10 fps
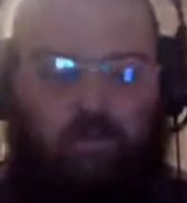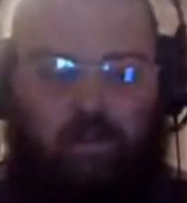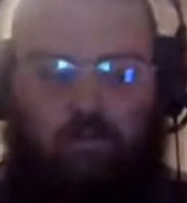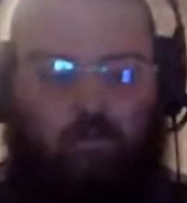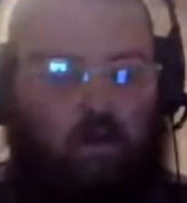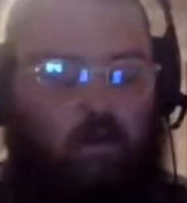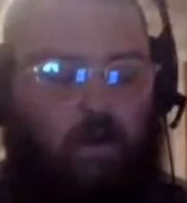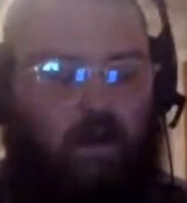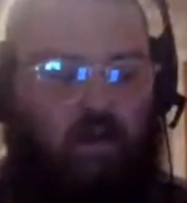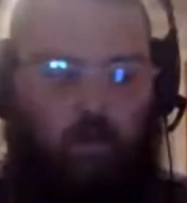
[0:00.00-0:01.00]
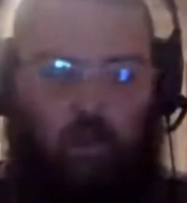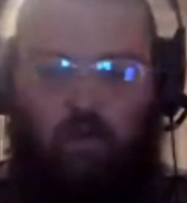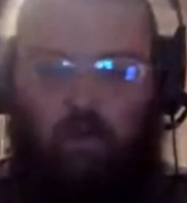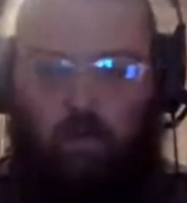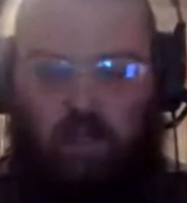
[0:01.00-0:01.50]
he apparently we
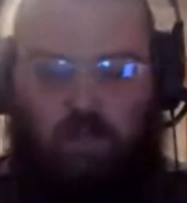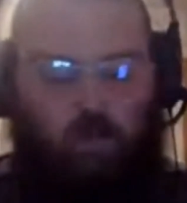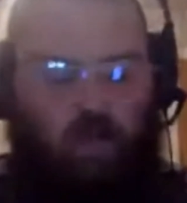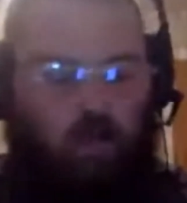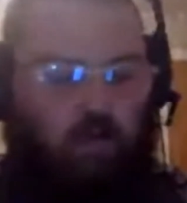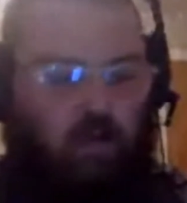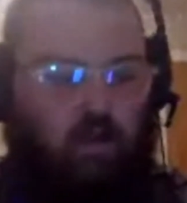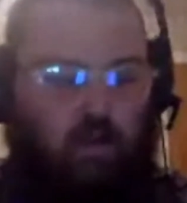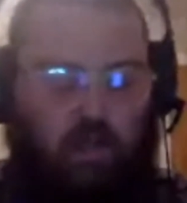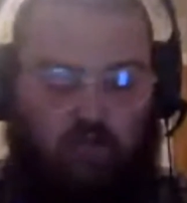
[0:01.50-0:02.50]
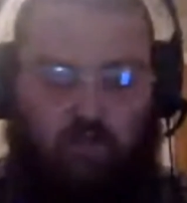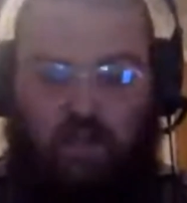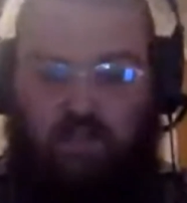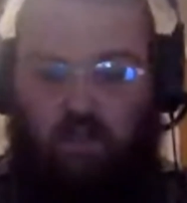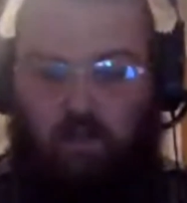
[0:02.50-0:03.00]
got their best player, but if
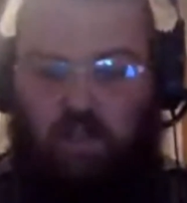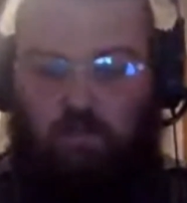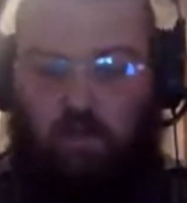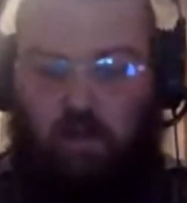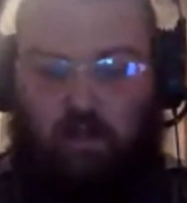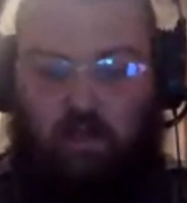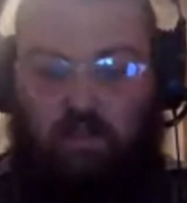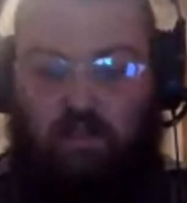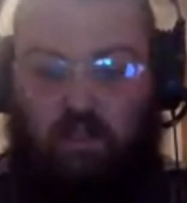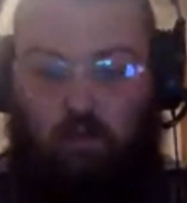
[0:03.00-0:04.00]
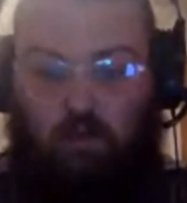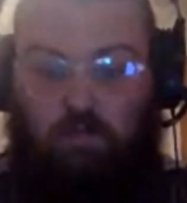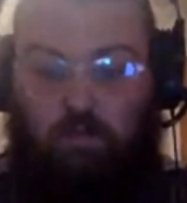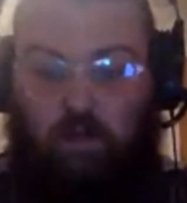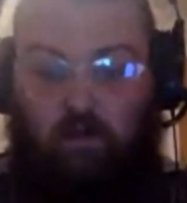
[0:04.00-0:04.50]
that's their best player, I'd hate to see their
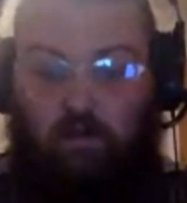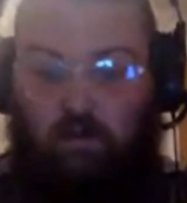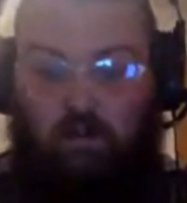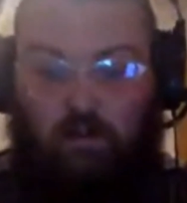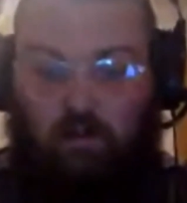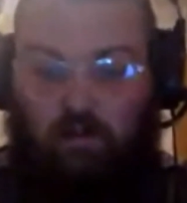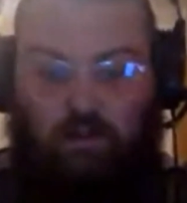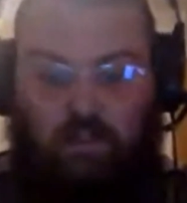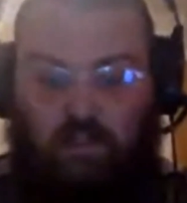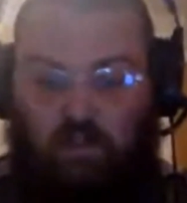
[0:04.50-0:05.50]
worst player because